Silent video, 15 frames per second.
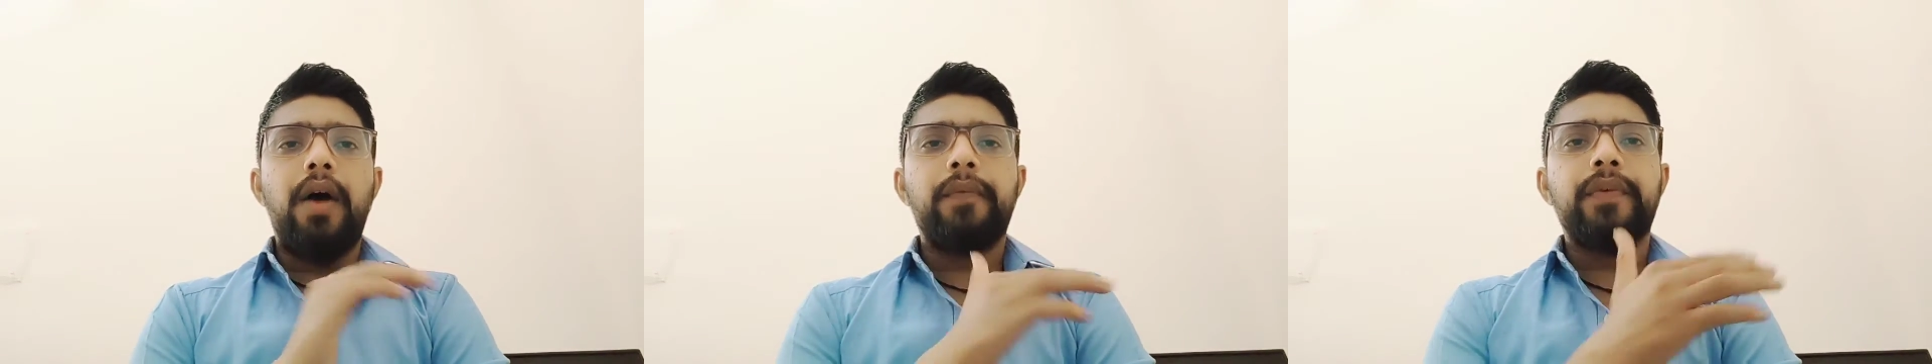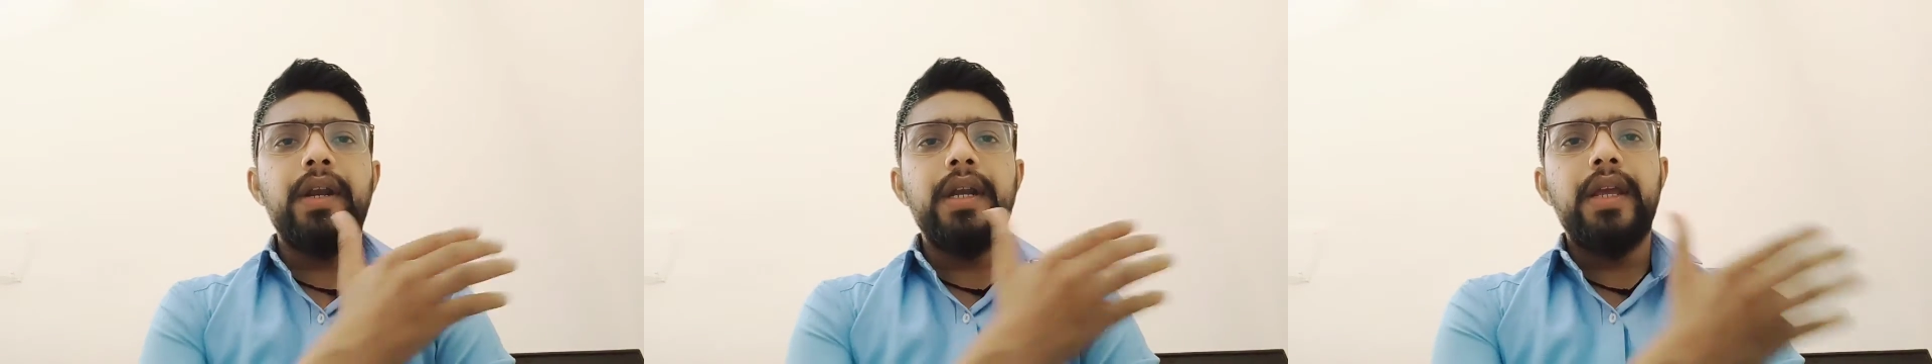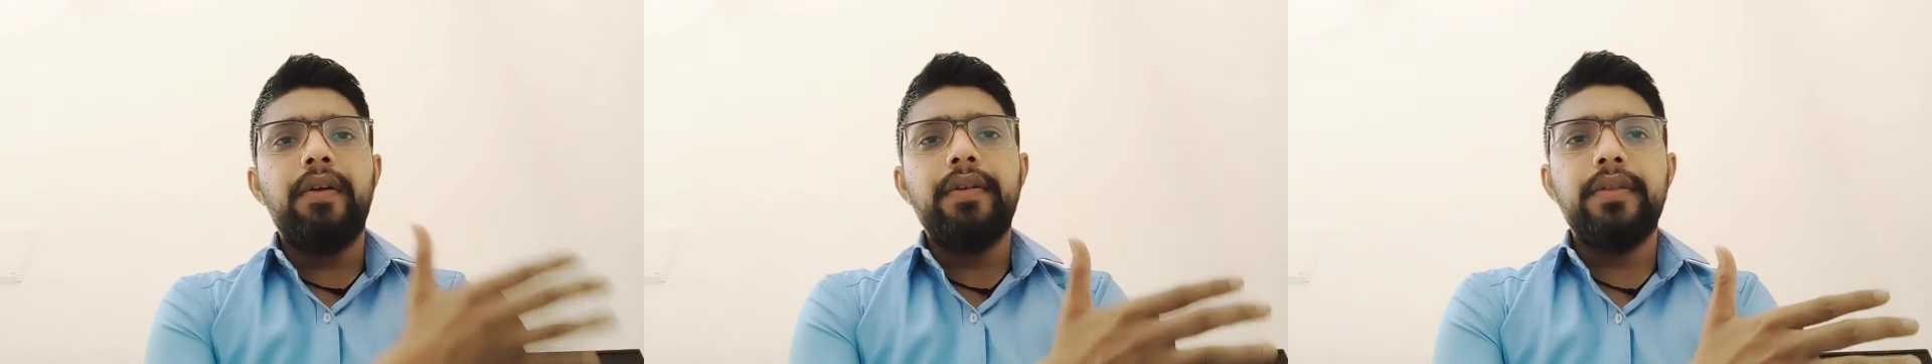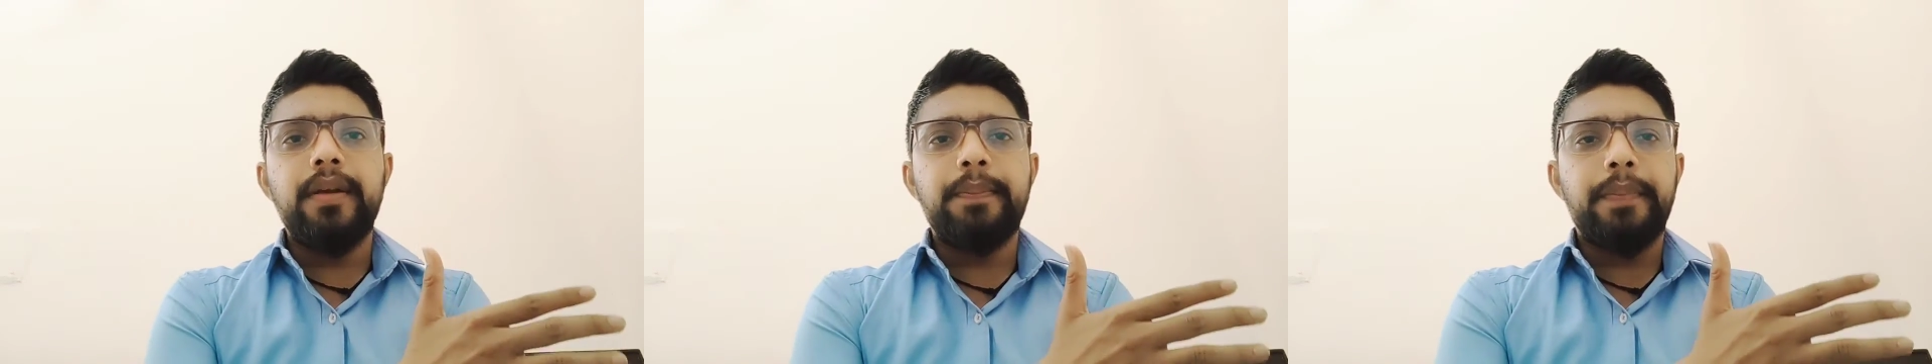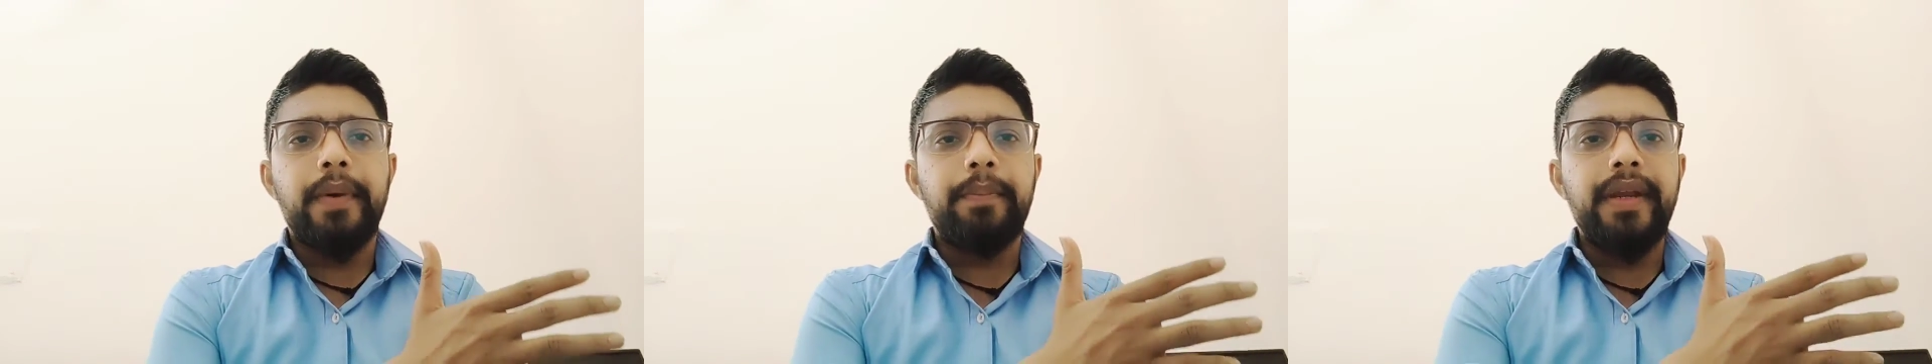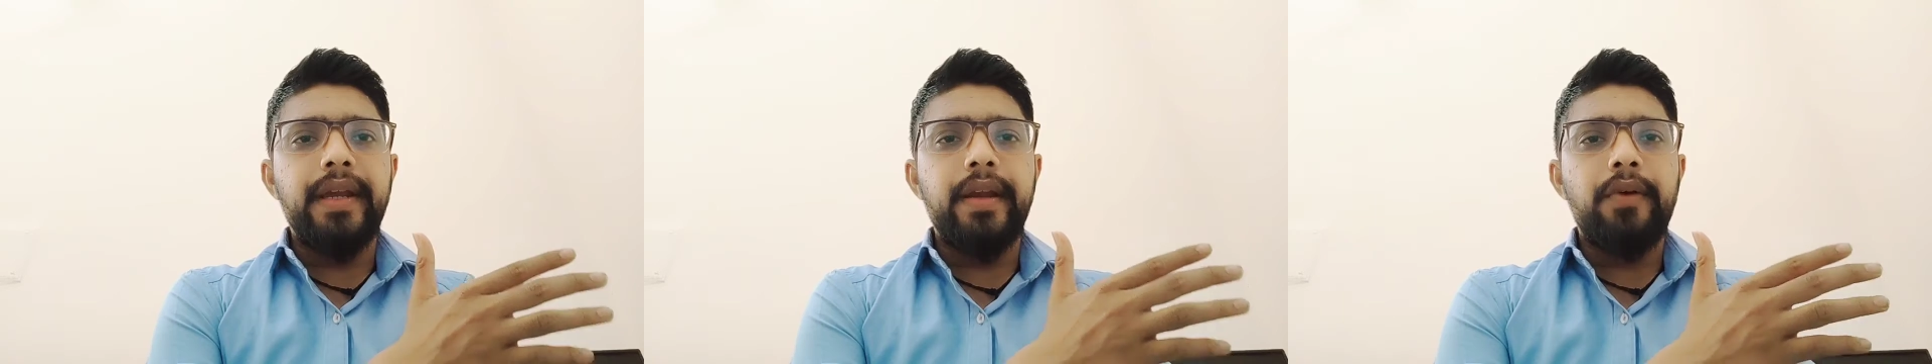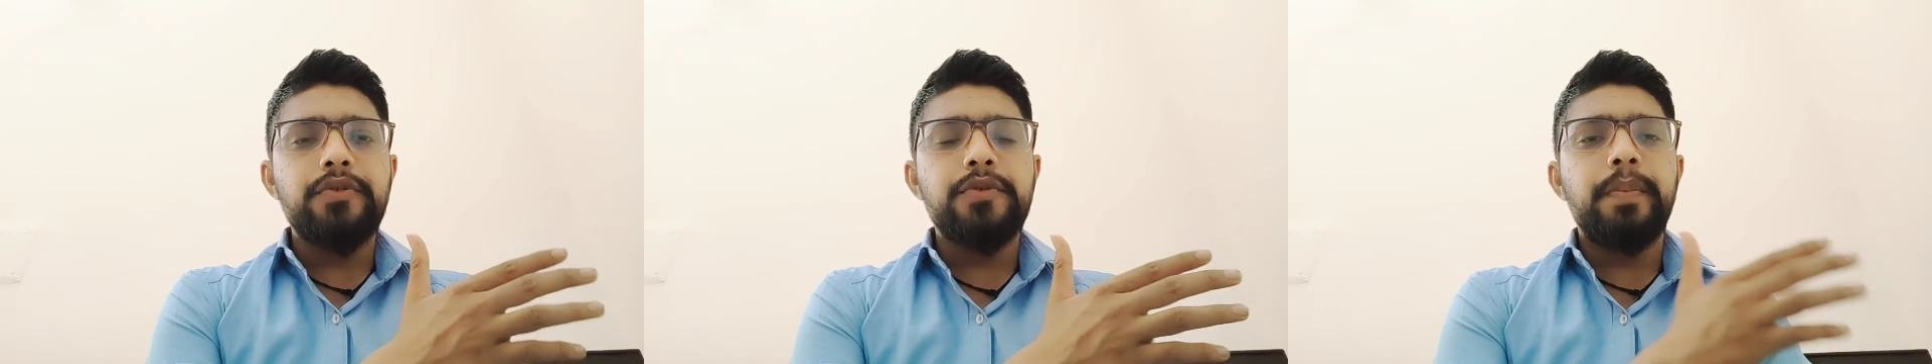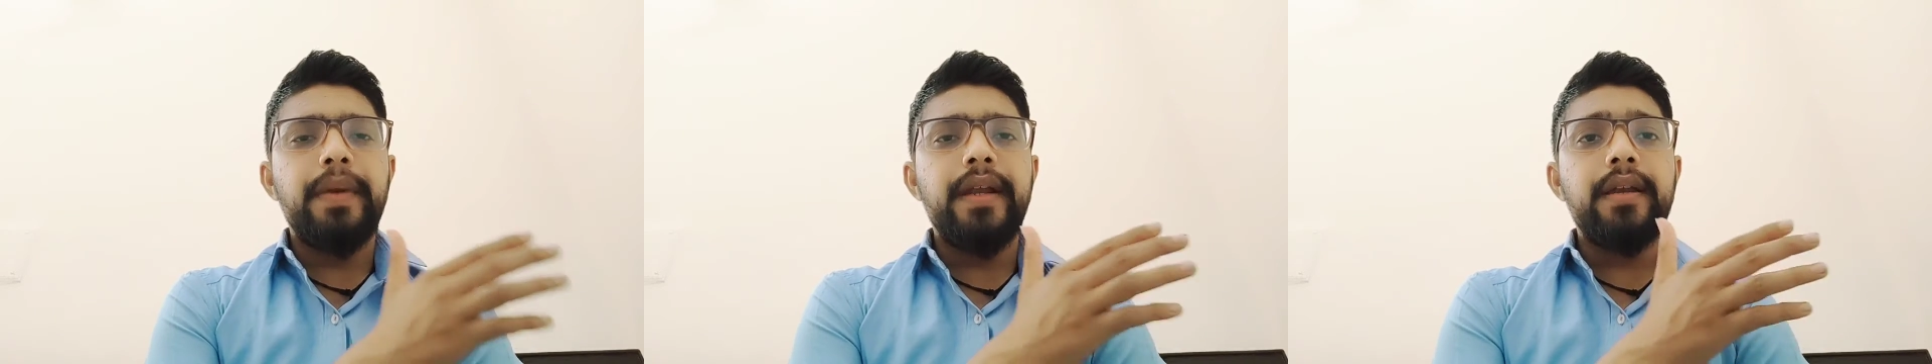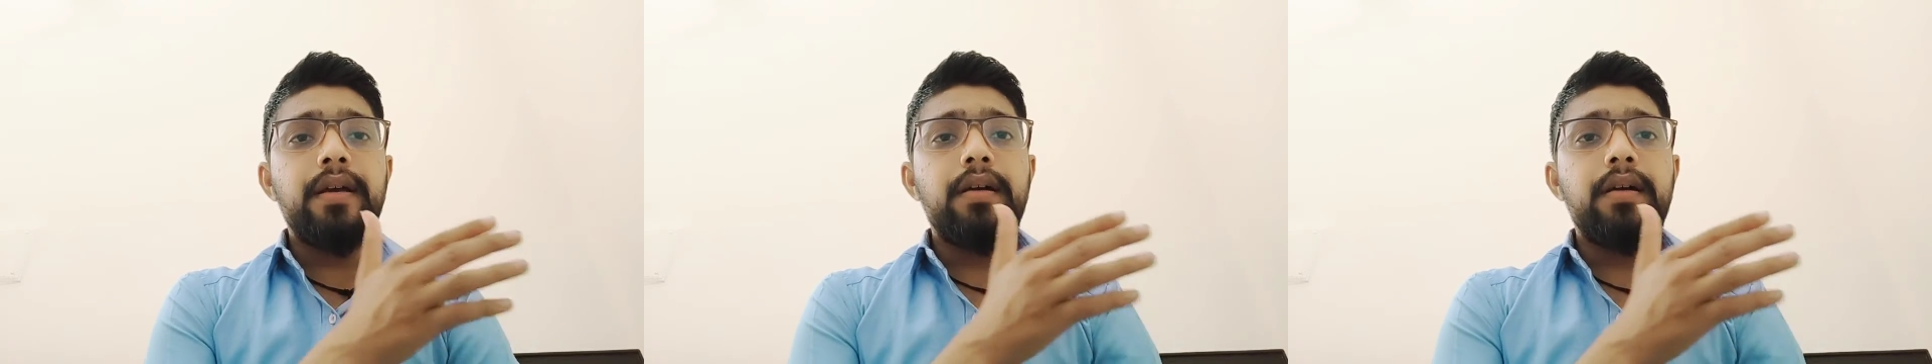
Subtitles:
after giving the public announcement,